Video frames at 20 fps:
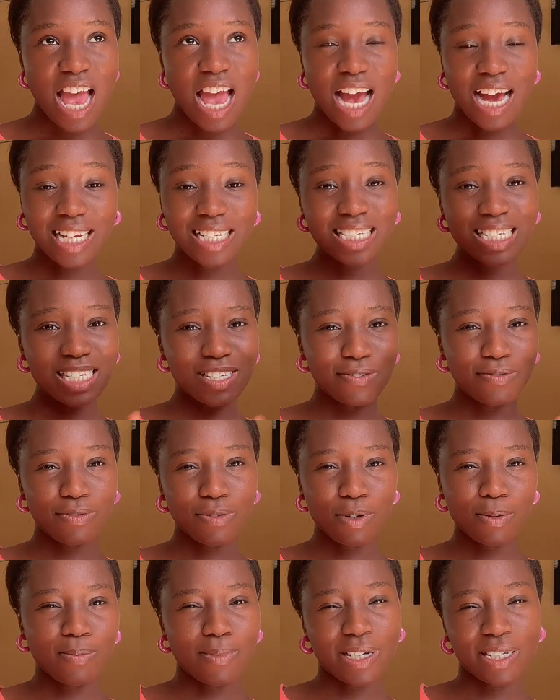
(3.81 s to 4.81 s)
and this is
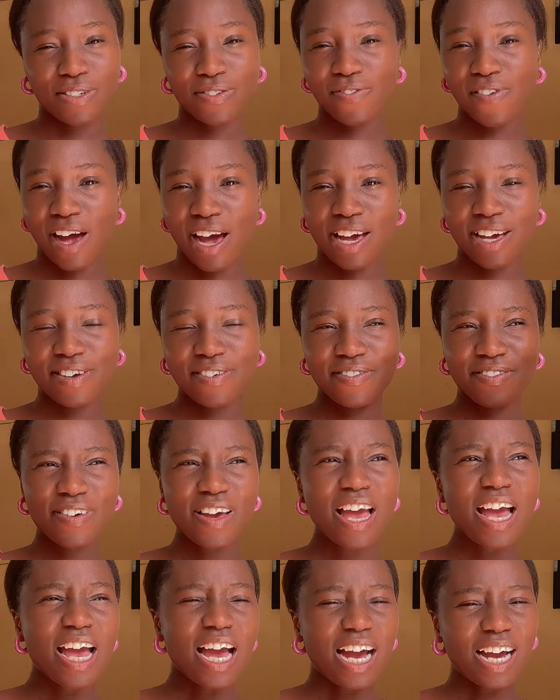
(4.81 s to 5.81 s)
Vlogmas 5,
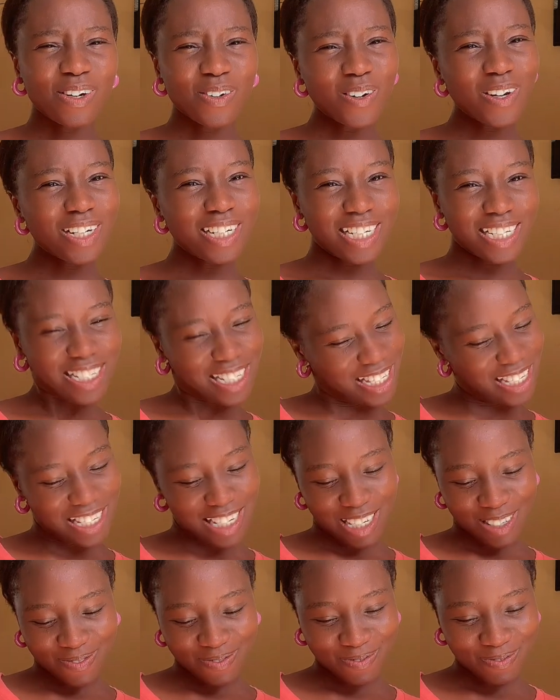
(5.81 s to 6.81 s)
and
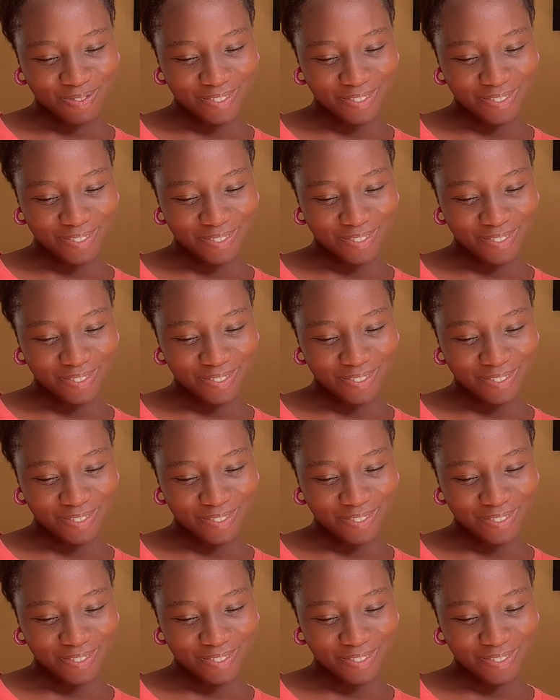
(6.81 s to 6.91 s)
honestly